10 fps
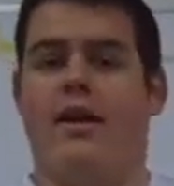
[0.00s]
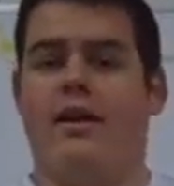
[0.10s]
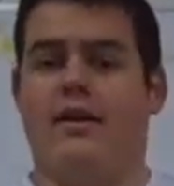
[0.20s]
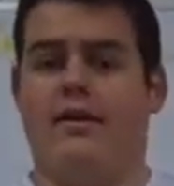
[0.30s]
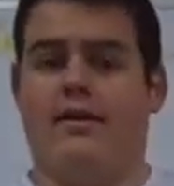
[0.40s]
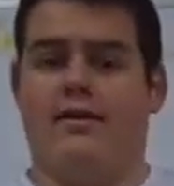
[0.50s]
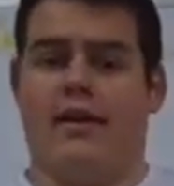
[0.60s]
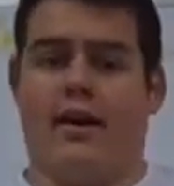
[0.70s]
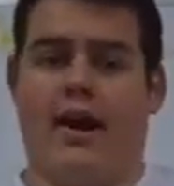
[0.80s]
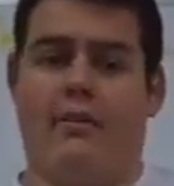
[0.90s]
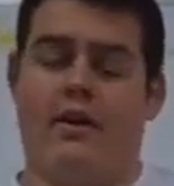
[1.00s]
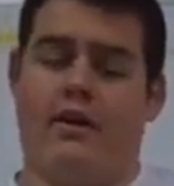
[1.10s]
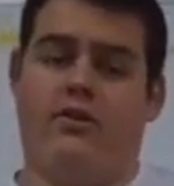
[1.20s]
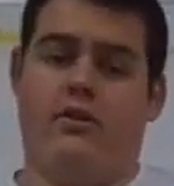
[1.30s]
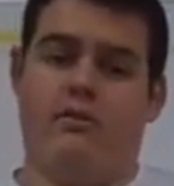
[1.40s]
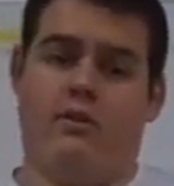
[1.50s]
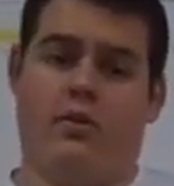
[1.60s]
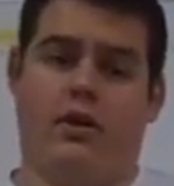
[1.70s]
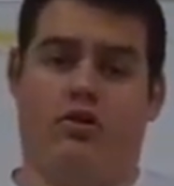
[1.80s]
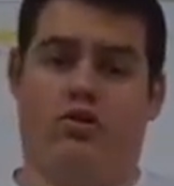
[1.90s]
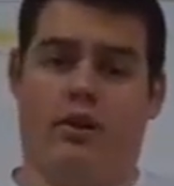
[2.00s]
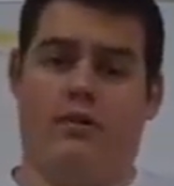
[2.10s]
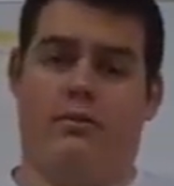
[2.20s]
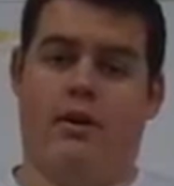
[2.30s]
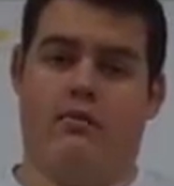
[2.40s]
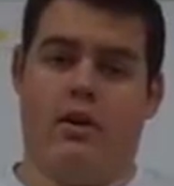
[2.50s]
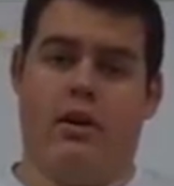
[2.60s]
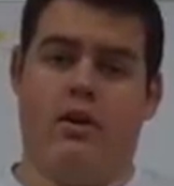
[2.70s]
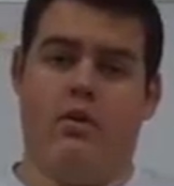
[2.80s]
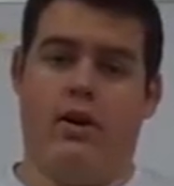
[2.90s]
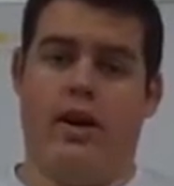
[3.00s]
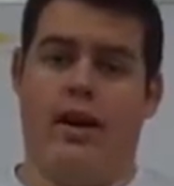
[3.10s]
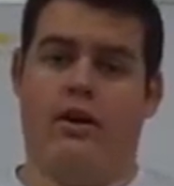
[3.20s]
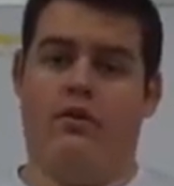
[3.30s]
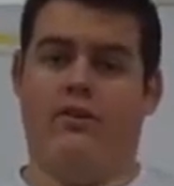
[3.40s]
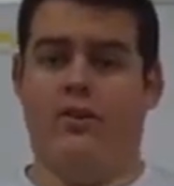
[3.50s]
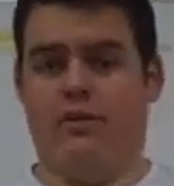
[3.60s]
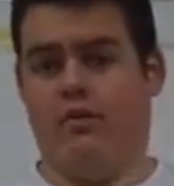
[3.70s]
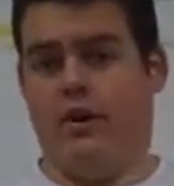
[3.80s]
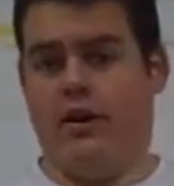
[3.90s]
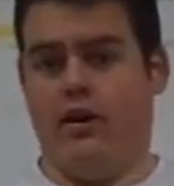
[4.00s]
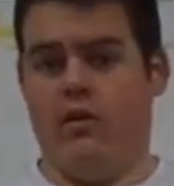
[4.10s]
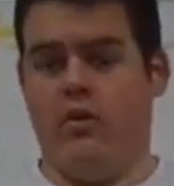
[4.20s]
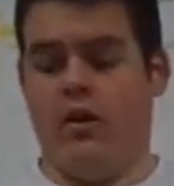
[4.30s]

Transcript: is a combination between a transmitting radio and a receiving radio.